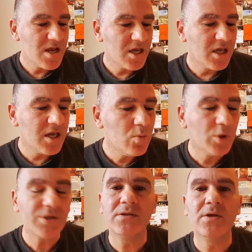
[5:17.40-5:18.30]
He
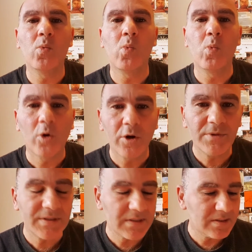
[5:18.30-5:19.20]
was the
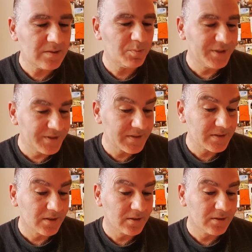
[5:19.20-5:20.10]
warmest
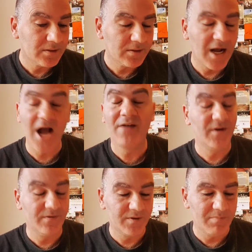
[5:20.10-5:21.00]
person I've
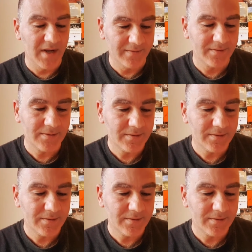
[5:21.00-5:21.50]
ever met.